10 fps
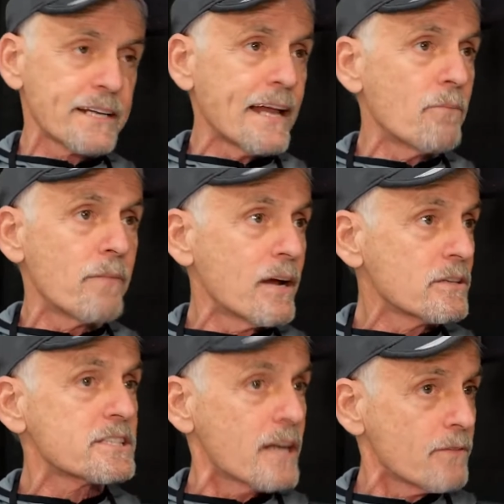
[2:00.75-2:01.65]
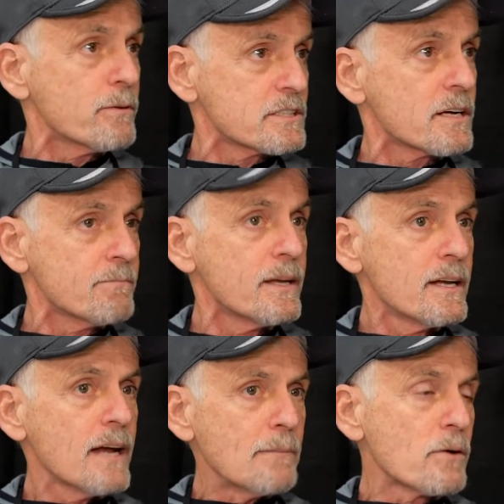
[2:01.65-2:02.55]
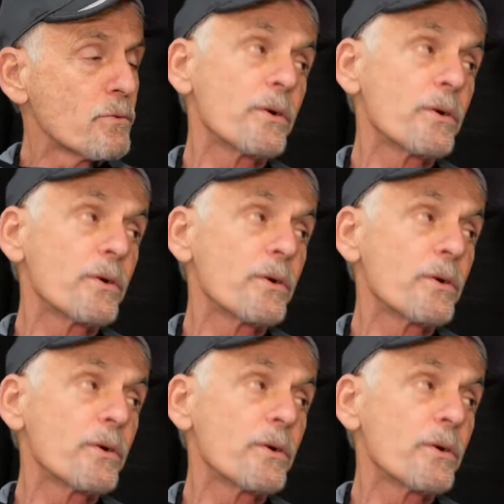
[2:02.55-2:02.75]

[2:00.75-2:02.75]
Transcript: I freaked out my own self. I'm a